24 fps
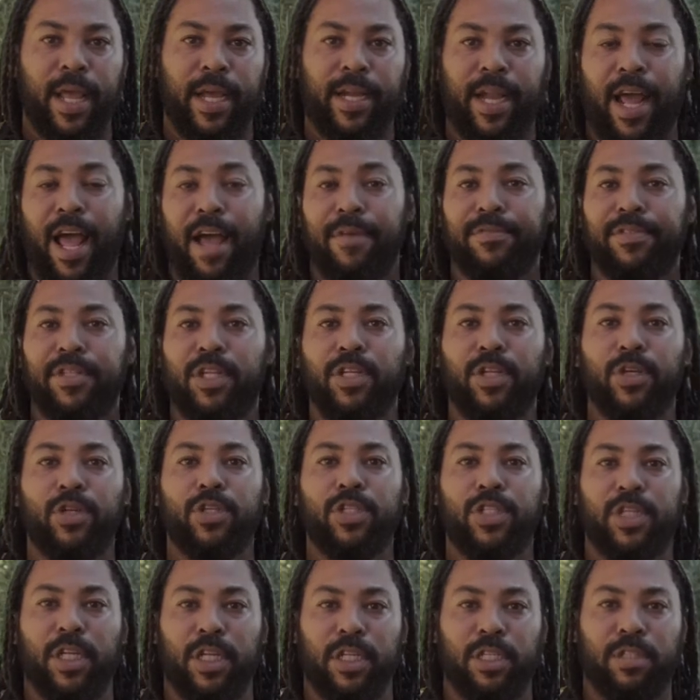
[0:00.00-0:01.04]
and I have
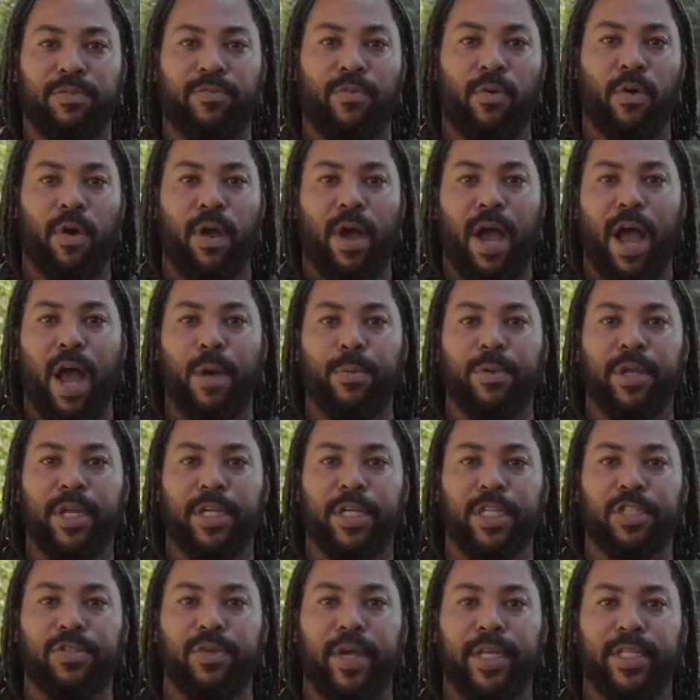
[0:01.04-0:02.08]
solutions for how we
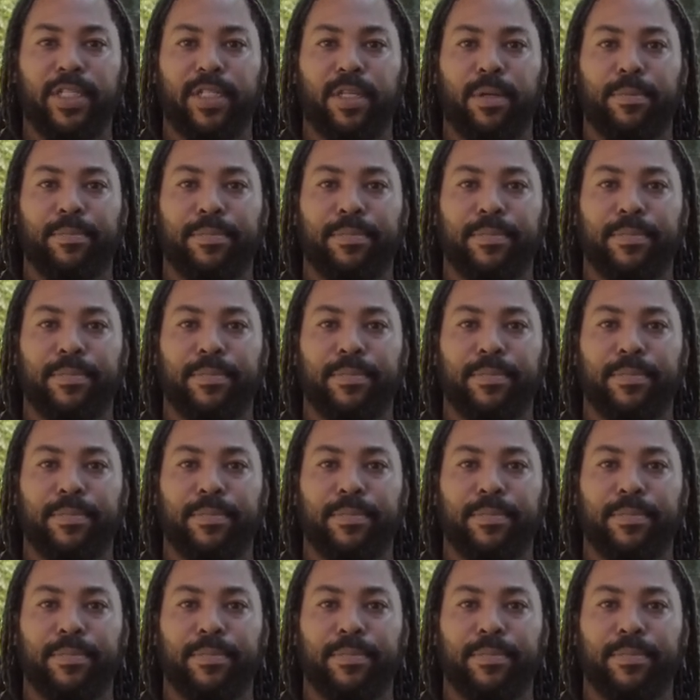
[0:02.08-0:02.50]
can address them.